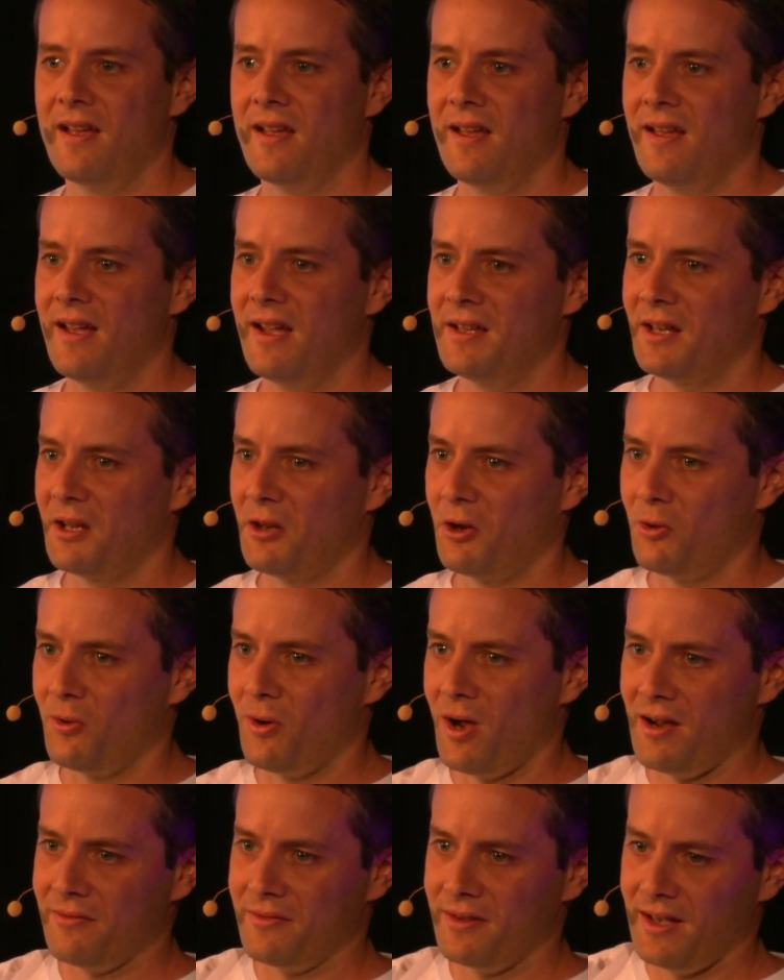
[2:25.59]
And I
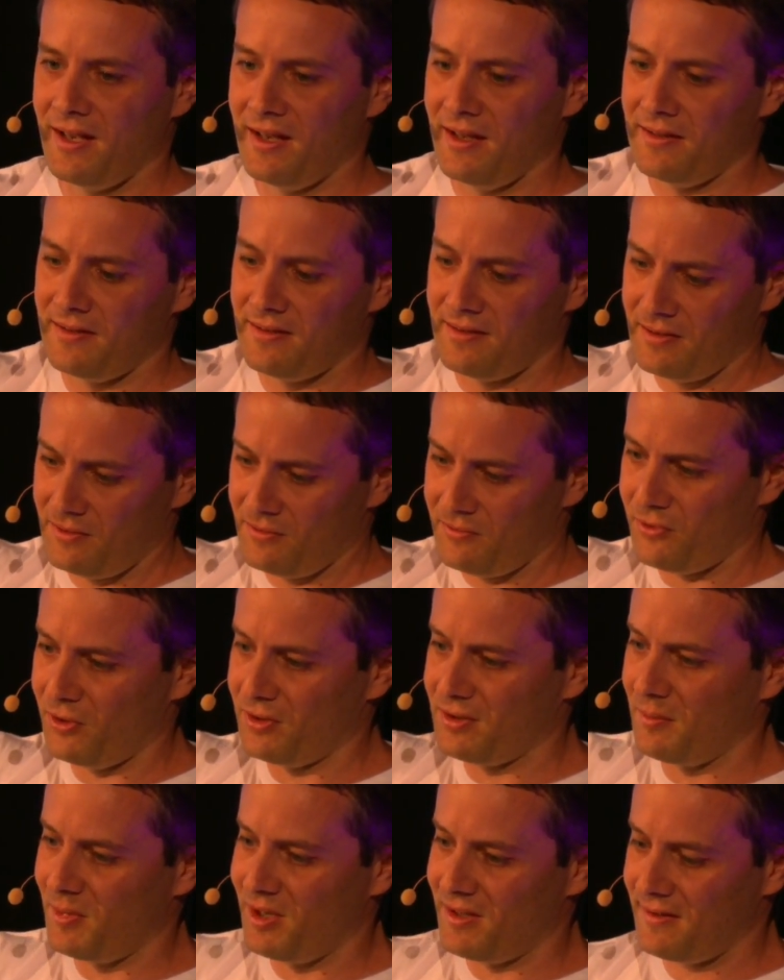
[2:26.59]
know Aave has, for
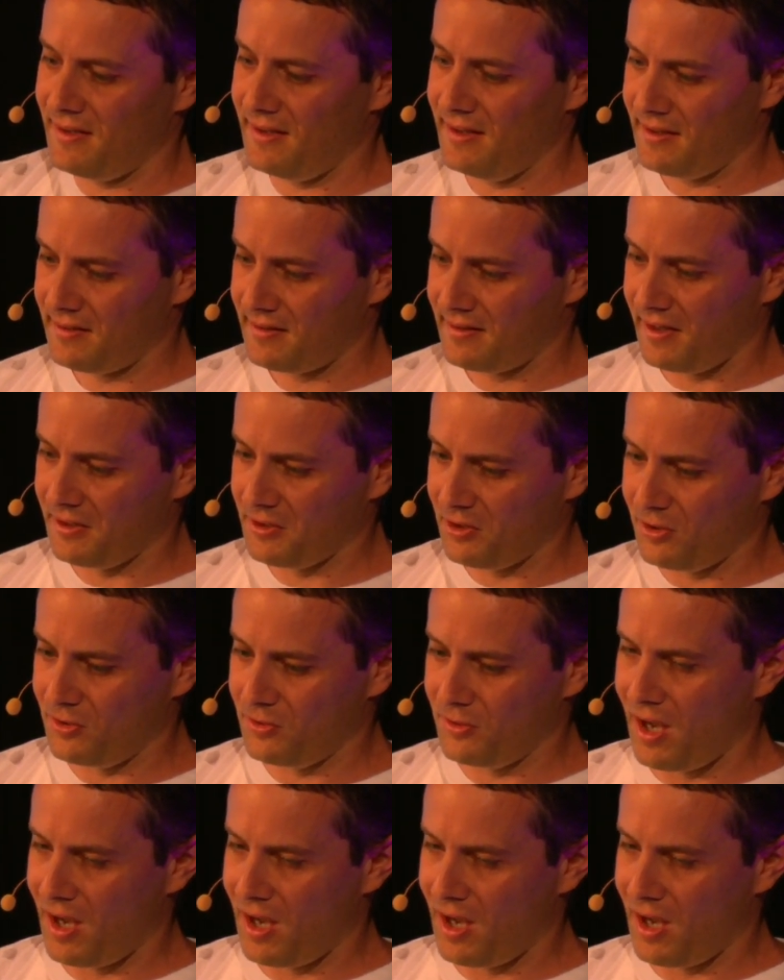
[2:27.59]
example, 6. I know